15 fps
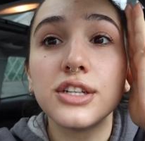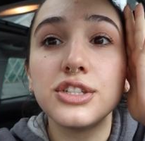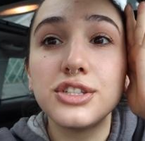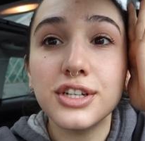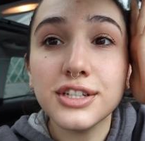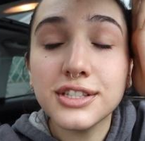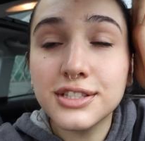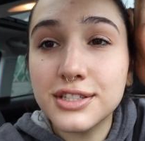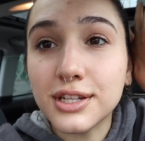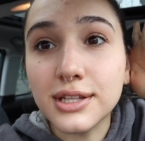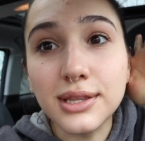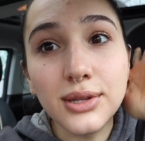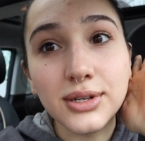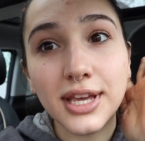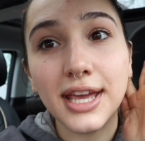Just
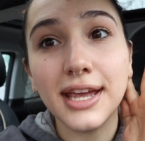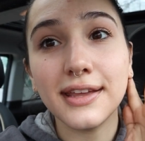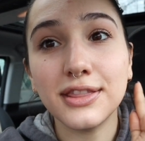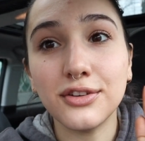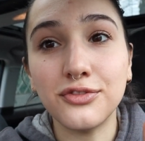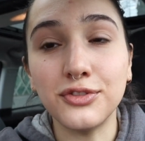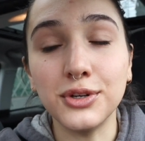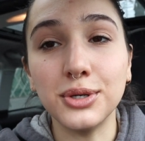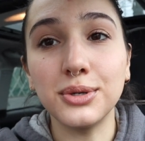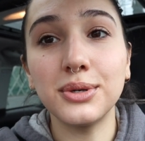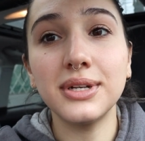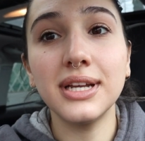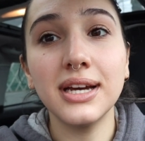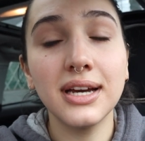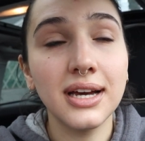looking at the
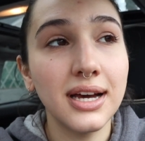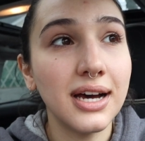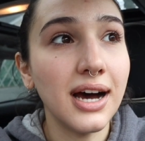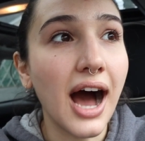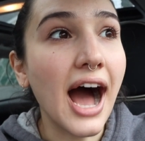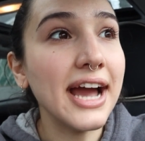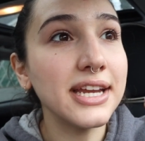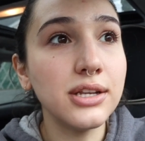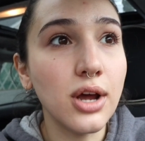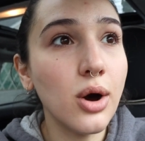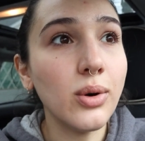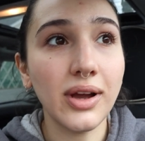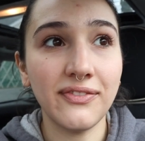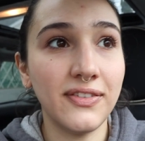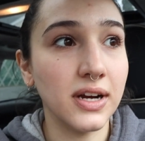food, I
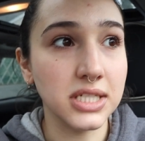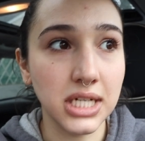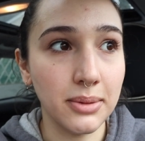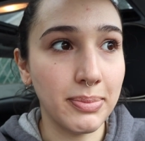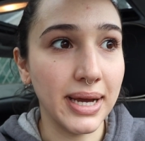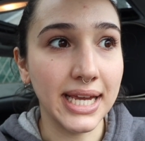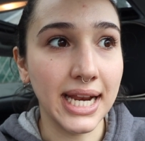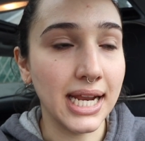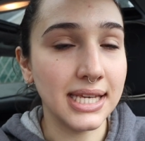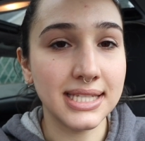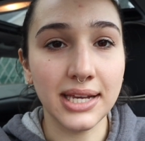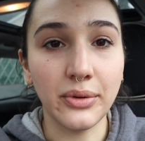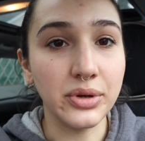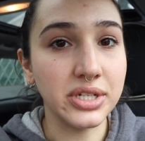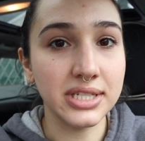know I fucked up by getting
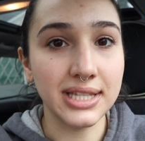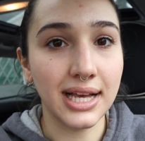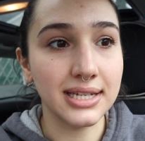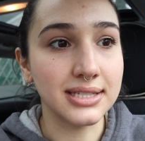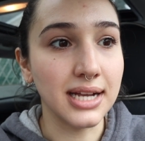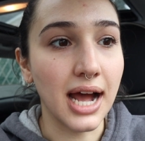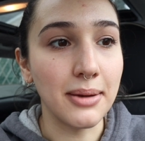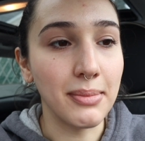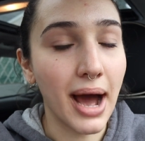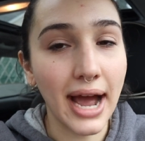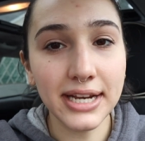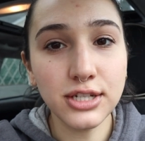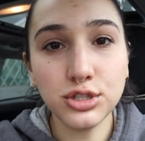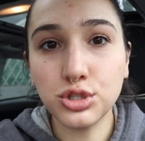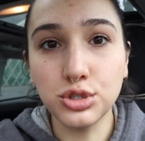sandwiches last time.
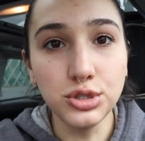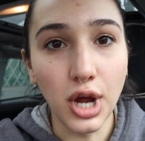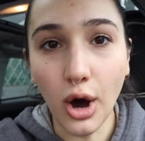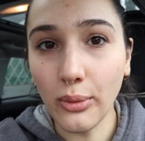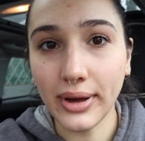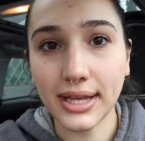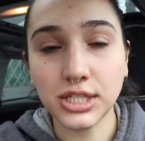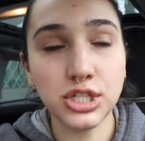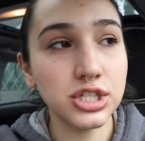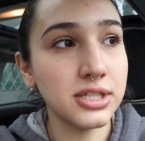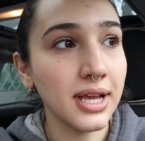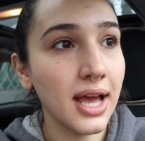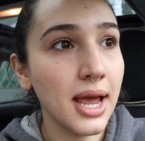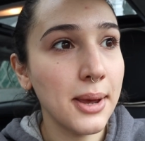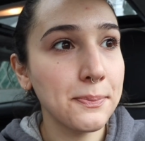I just know it.
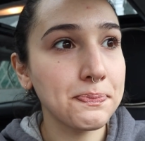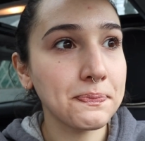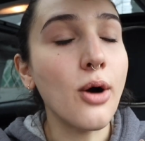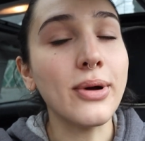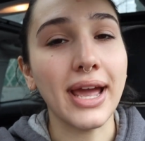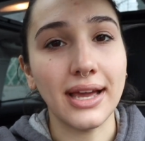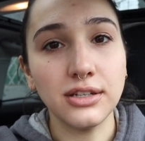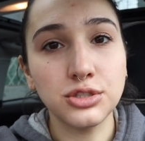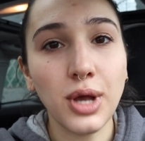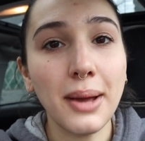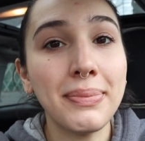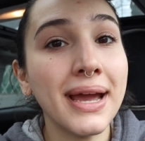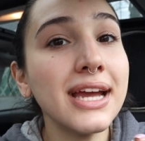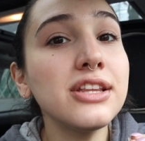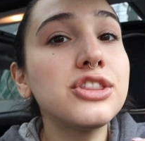Just, okay, so I
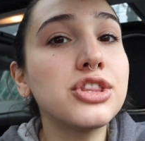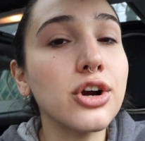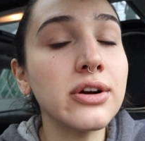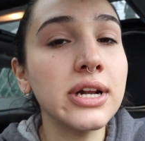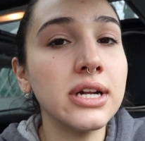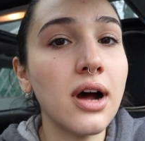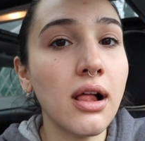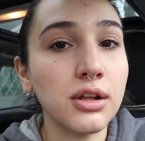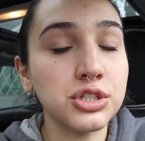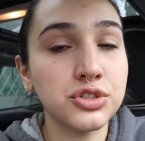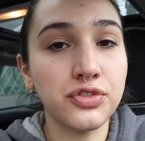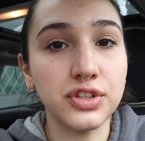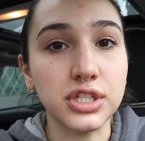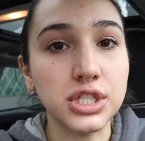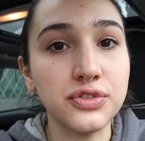paid $30
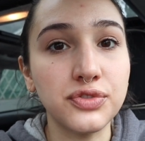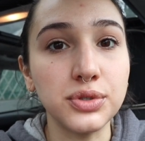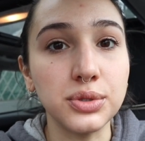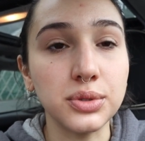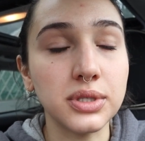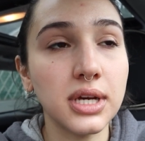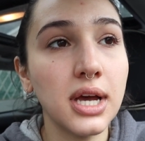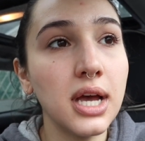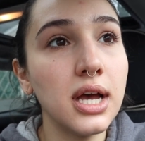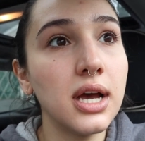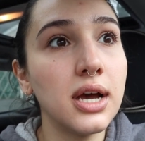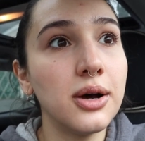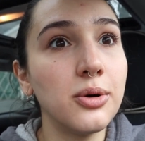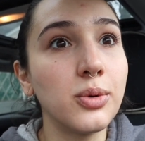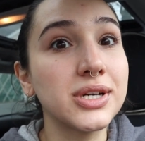for this food,
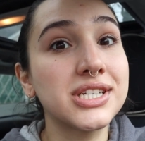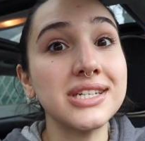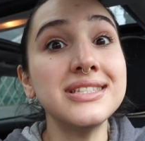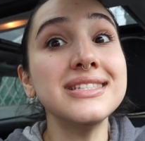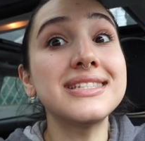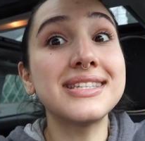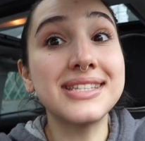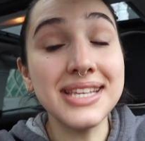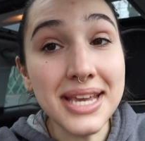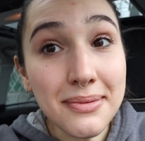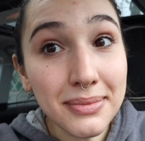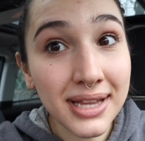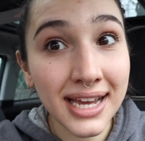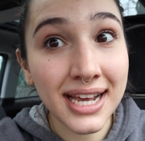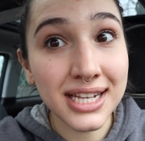which doesn't
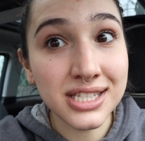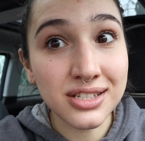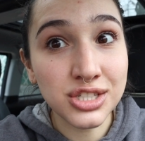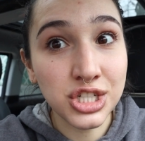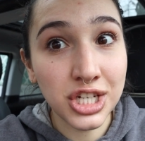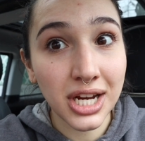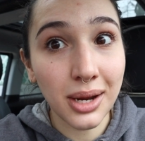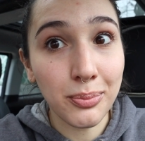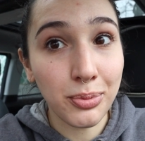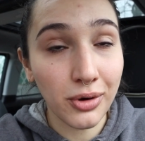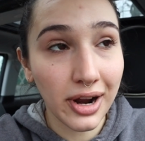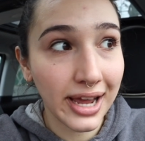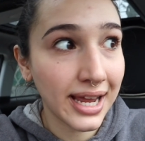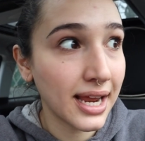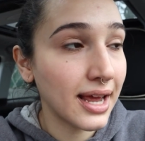seem like it's cheap,
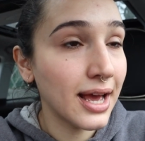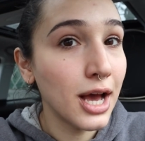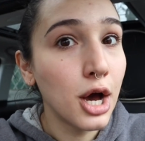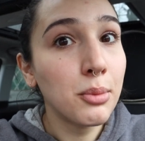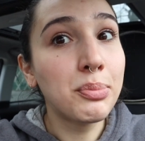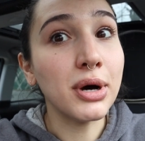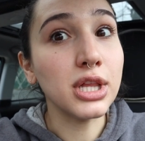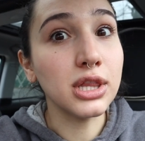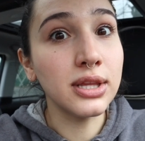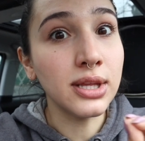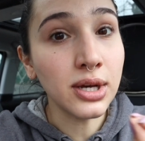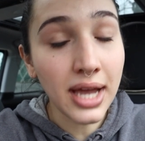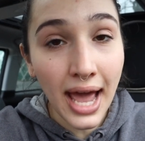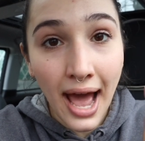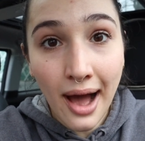right? But
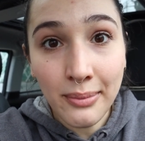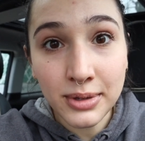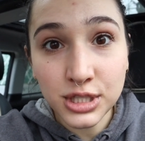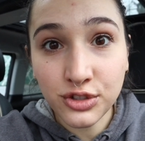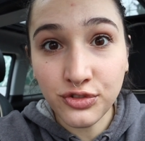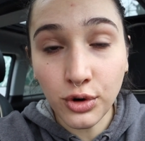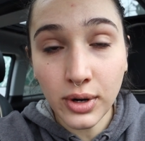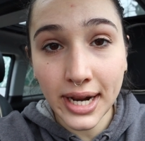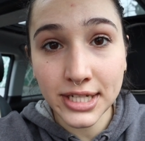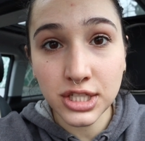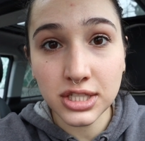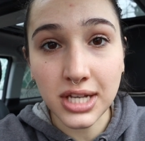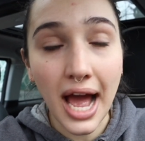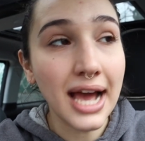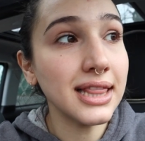look at how much food I
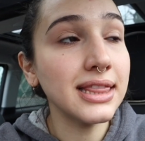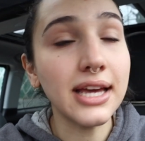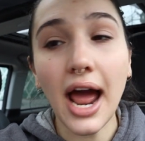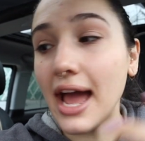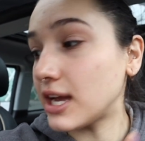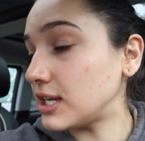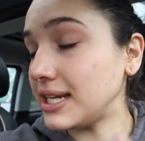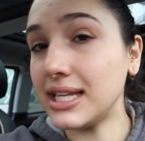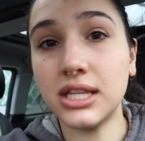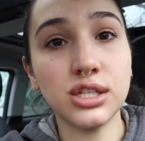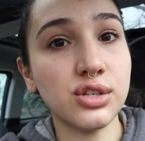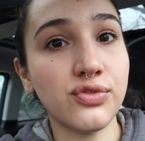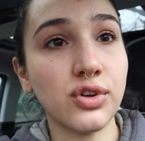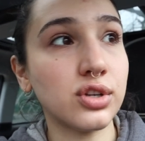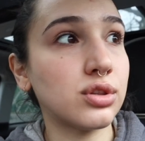just, I could eat
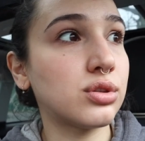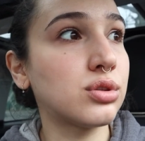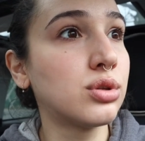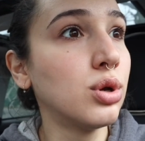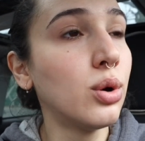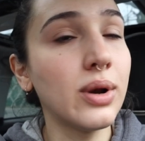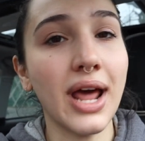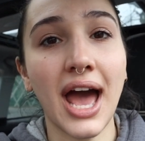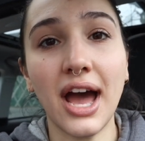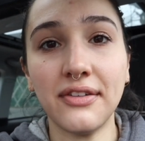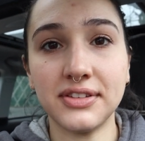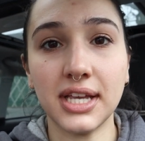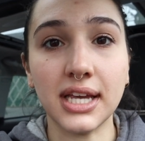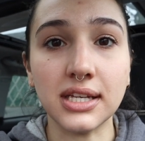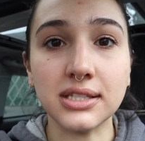this for
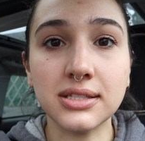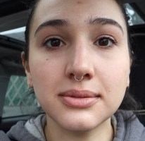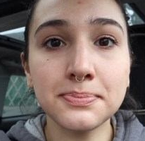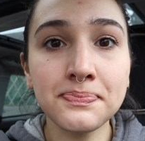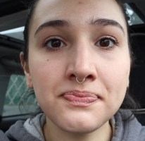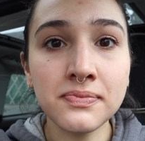2.5 days.